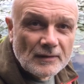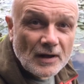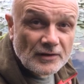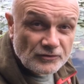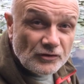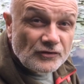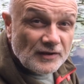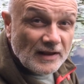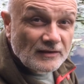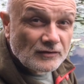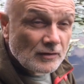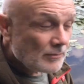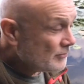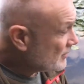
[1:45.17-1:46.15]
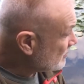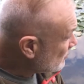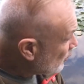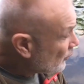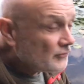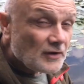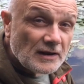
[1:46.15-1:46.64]
I just had something
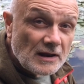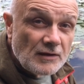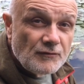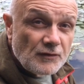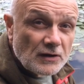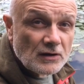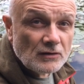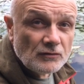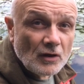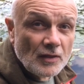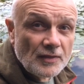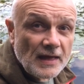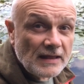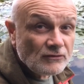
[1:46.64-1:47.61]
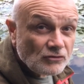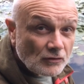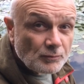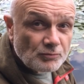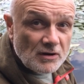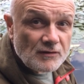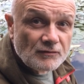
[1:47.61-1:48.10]
more significant on then,
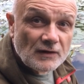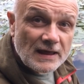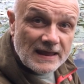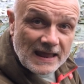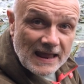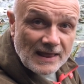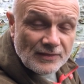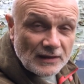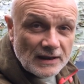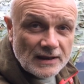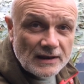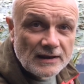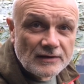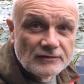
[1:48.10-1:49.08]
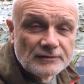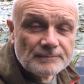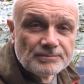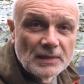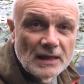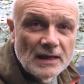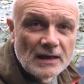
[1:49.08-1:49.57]
just briefly, in the lilies,
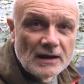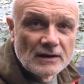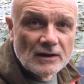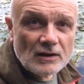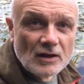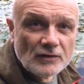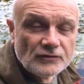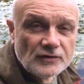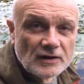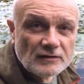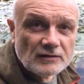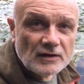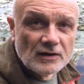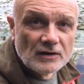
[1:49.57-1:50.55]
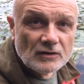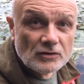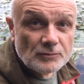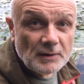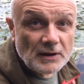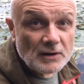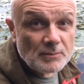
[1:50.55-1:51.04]
and I lost it. Could
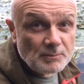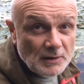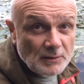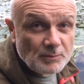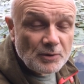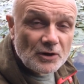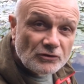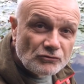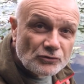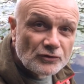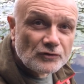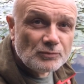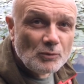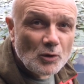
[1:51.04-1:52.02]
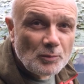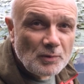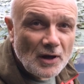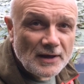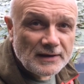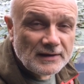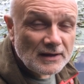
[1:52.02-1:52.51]
have been a big perch or a small
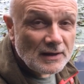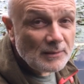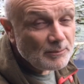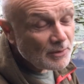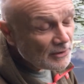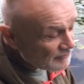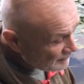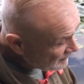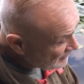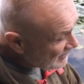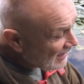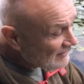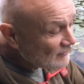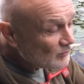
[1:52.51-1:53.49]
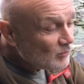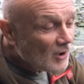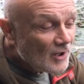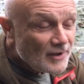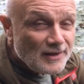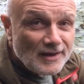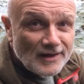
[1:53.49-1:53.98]
pike, but that's
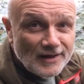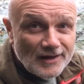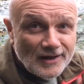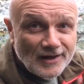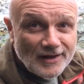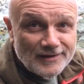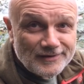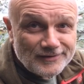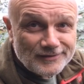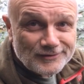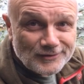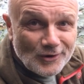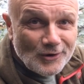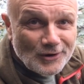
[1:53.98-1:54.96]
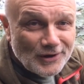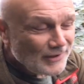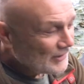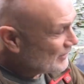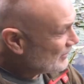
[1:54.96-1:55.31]
why I stuck